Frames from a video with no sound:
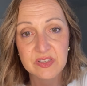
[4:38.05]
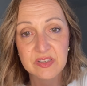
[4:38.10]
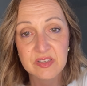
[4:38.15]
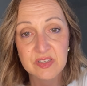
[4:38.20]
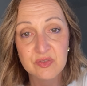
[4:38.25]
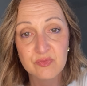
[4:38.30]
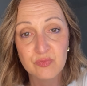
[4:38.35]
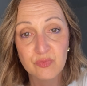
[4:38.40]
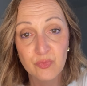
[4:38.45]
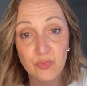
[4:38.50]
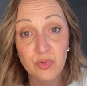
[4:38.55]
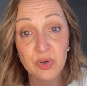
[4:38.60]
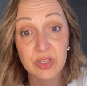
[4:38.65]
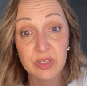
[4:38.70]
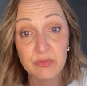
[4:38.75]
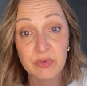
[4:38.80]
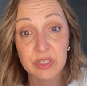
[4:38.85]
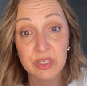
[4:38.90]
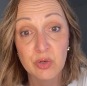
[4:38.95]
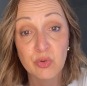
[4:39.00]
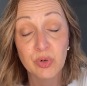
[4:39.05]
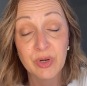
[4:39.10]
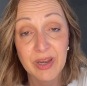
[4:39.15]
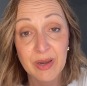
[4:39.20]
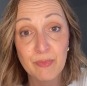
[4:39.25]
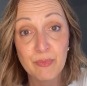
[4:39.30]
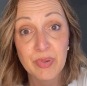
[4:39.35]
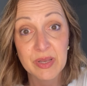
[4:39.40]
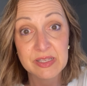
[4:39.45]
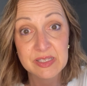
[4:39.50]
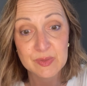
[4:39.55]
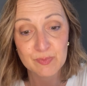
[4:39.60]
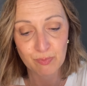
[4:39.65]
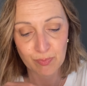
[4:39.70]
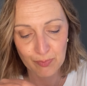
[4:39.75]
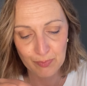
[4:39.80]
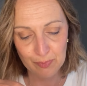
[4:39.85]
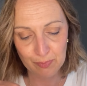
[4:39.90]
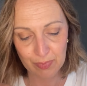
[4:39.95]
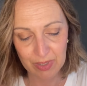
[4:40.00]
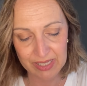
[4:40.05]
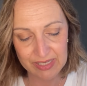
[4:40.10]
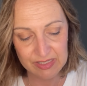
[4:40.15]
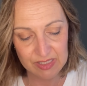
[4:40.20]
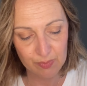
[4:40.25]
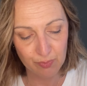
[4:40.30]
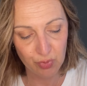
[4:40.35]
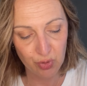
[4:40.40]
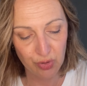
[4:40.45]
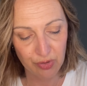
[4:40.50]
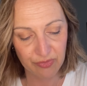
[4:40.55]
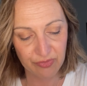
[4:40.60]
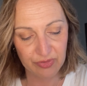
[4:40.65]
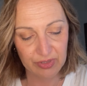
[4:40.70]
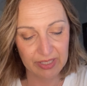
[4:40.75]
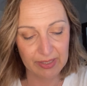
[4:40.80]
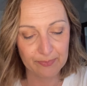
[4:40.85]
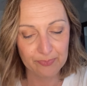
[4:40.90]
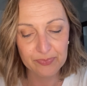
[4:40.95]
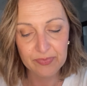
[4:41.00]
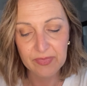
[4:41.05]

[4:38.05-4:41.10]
It's really, really good, and it blends beautifully.